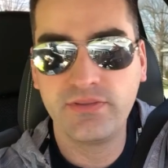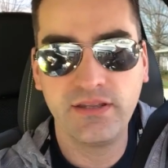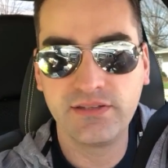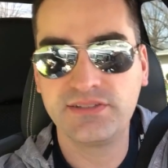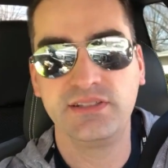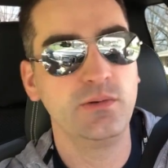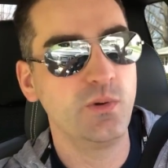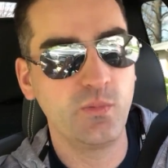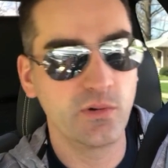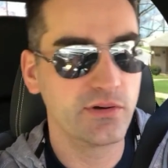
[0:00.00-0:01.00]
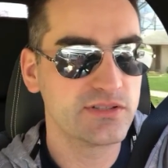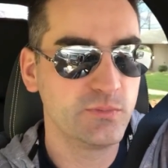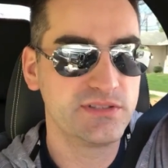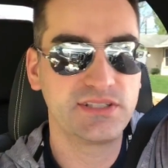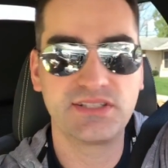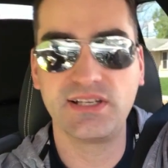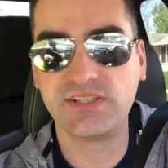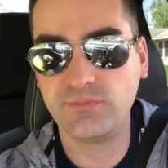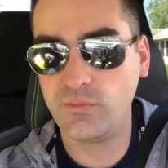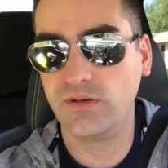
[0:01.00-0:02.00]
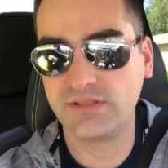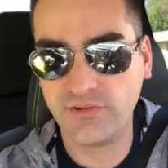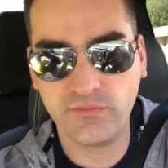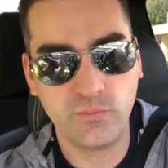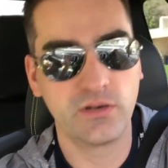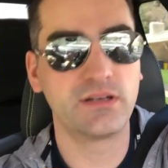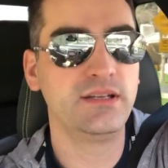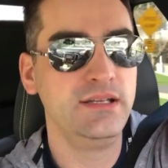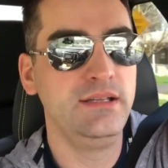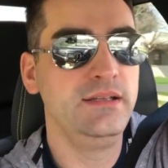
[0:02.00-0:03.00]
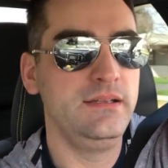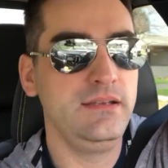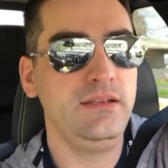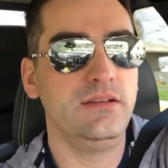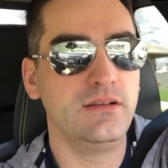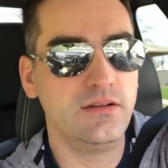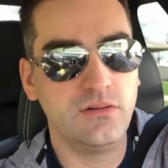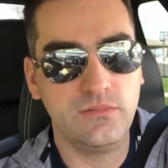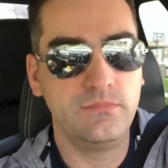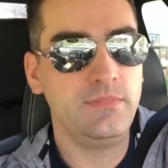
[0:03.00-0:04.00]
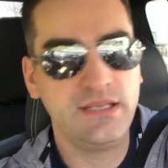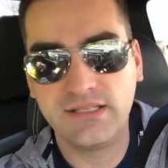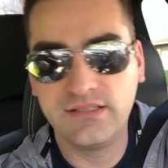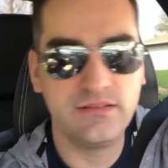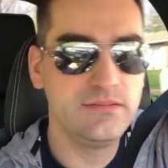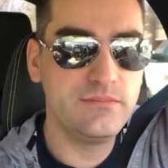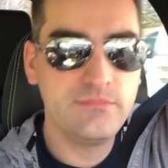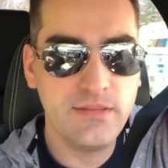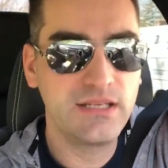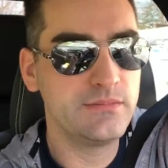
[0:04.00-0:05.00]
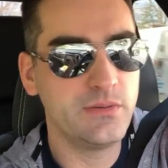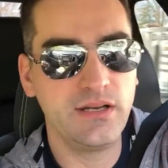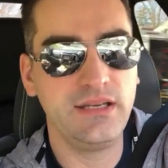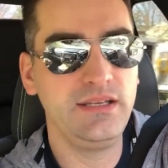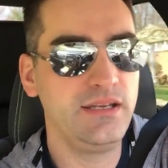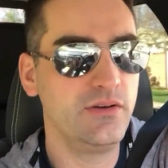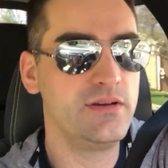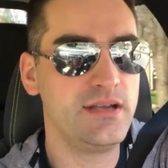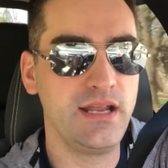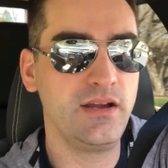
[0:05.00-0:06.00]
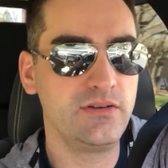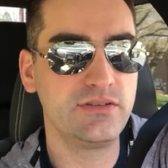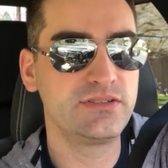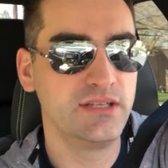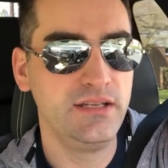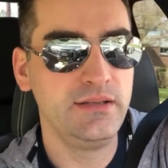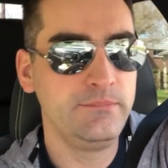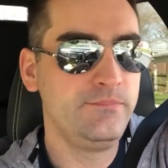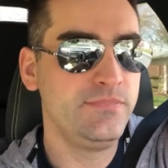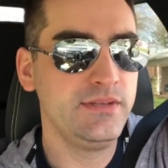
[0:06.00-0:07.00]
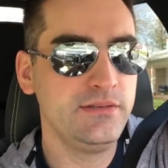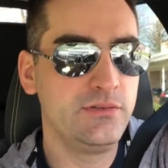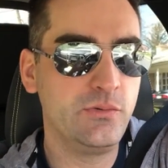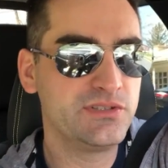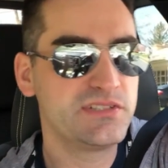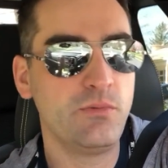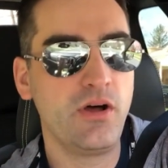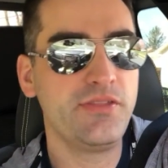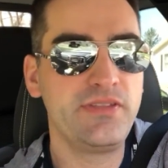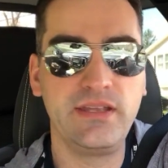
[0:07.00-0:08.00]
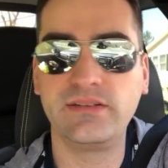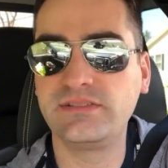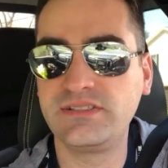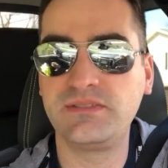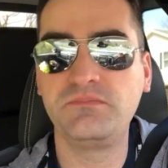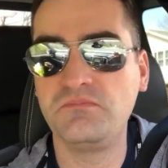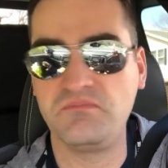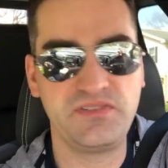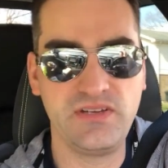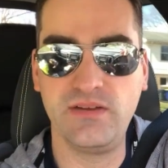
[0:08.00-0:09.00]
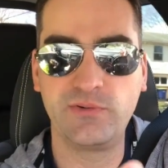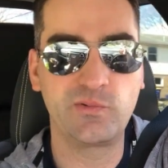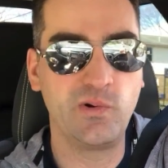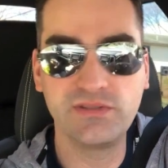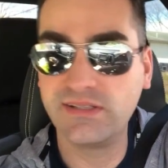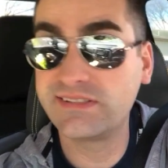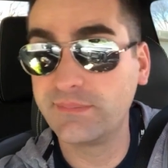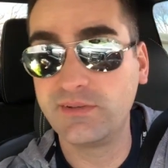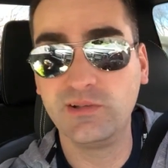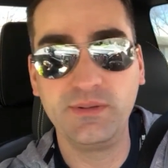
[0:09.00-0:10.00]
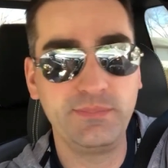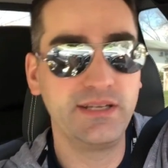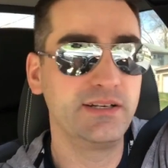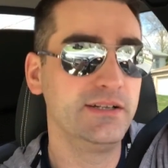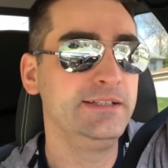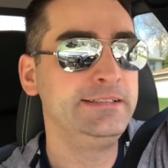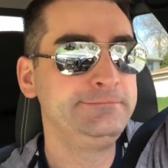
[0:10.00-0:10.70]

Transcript: things, seeing what works, what's successful, what doesn't work. You know, making making money here and there, just doing small things, seeing if it grows into something a little bit bigger.